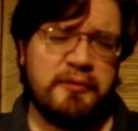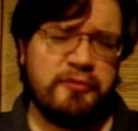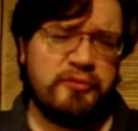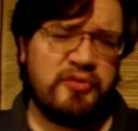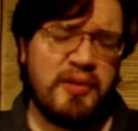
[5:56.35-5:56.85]

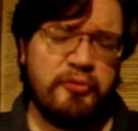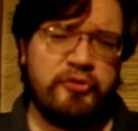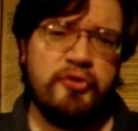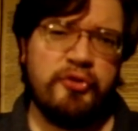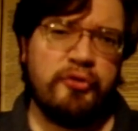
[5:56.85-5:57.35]

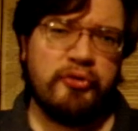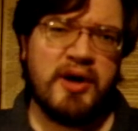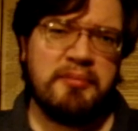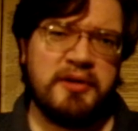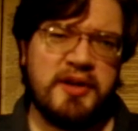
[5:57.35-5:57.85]
pharmaceutical
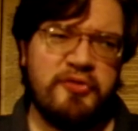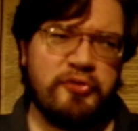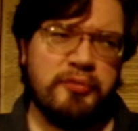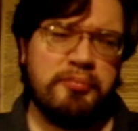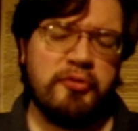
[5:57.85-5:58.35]
companies
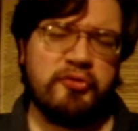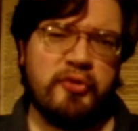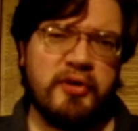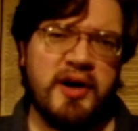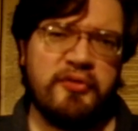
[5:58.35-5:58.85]
could push all
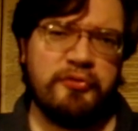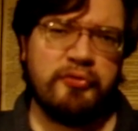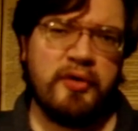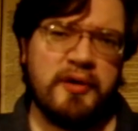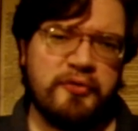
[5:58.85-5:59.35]
kinds of
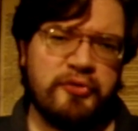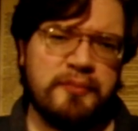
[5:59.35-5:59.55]
drugs.